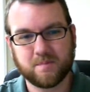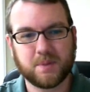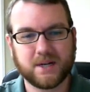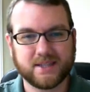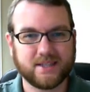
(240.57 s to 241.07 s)

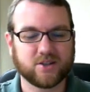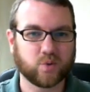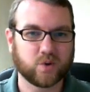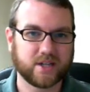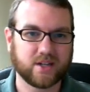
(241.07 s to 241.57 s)
but they're
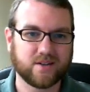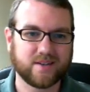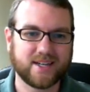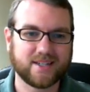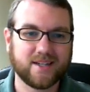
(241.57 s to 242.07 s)
working on
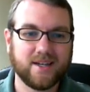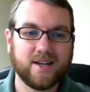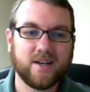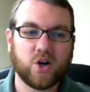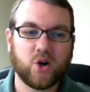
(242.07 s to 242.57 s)
that.
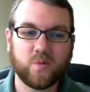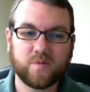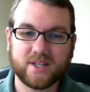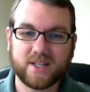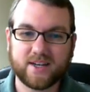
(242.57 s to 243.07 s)

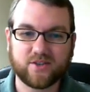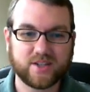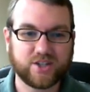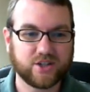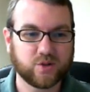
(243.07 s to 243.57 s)
Hopefully later
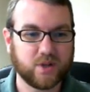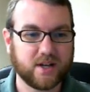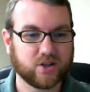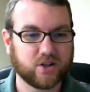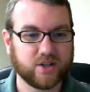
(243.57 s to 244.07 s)
this year we'll have
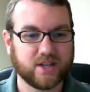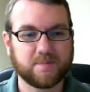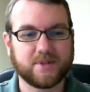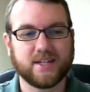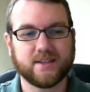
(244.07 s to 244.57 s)
a good
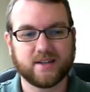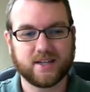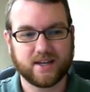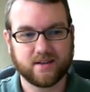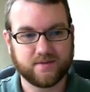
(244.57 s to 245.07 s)
update that'll
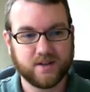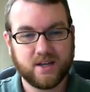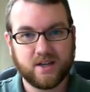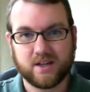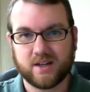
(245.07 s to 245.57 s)
have
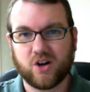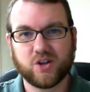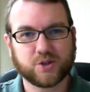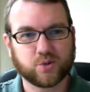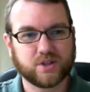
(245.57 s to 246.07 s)
Uh, all
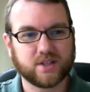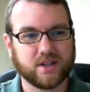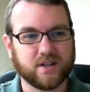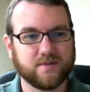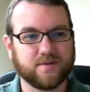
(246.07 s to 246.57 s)
sorts
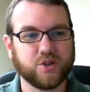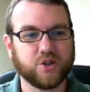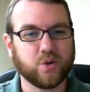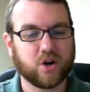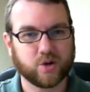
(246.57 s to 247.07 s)
of
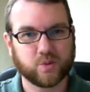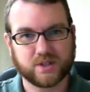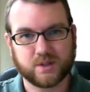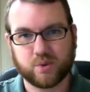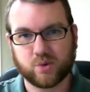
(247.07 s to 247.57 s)
new hardware
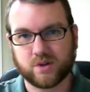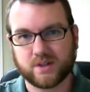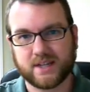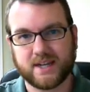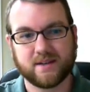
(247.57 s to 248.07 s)

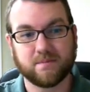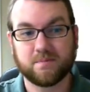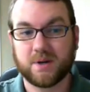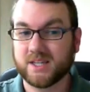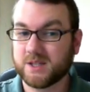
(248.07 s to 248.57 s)
support and
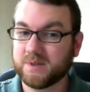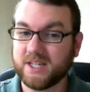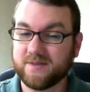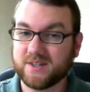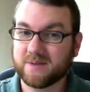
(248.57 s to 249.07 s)
possibly
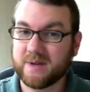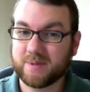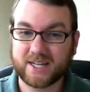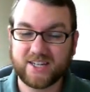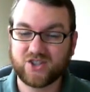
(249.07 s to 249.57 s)
even some
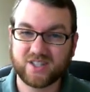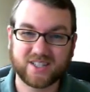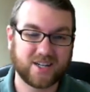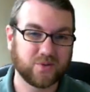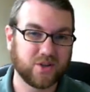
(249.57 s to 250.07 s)
applications.
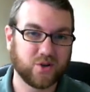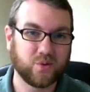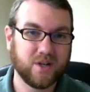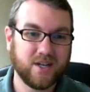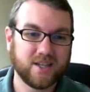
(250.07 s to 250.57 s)
I don't
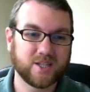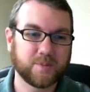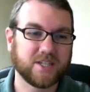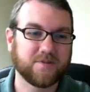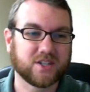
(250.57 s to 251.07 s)
know the
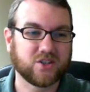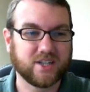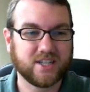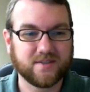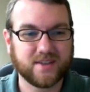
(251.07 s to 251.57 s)
specifics on
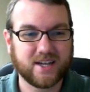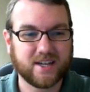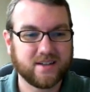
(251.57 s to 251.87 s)
any of that,